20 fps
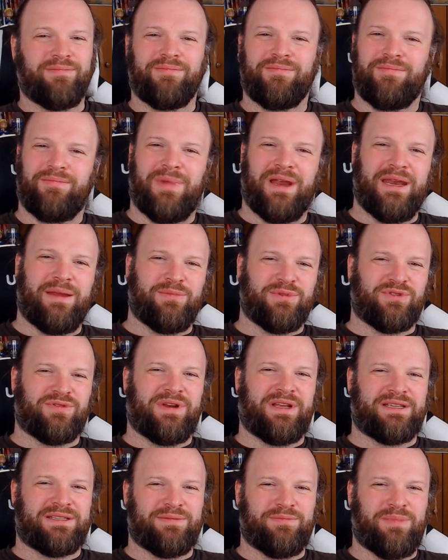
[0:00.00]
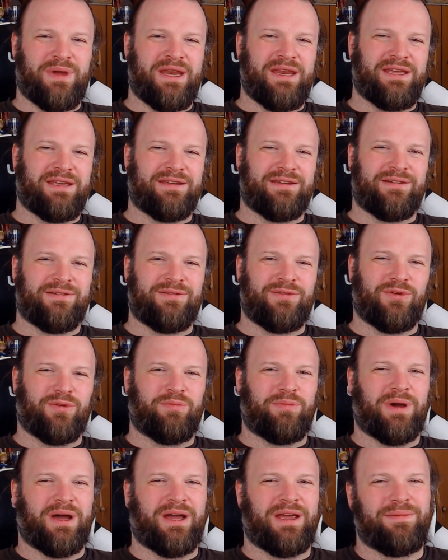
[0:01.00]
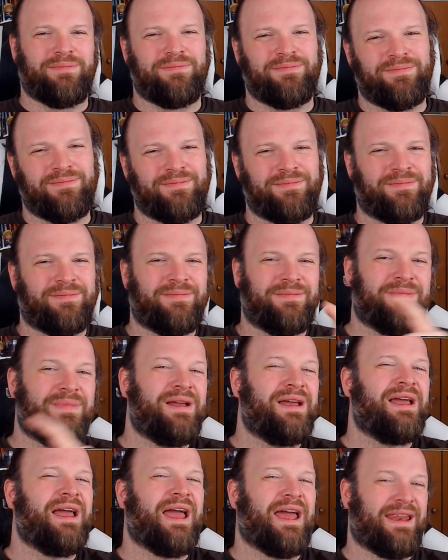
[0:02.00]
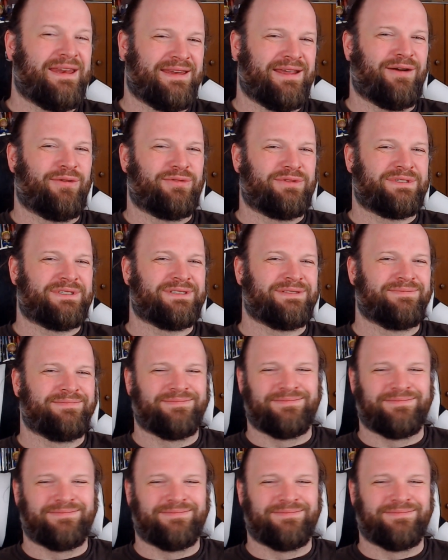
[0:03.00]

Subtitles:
my name is Relax and Panic. Goodbye and out.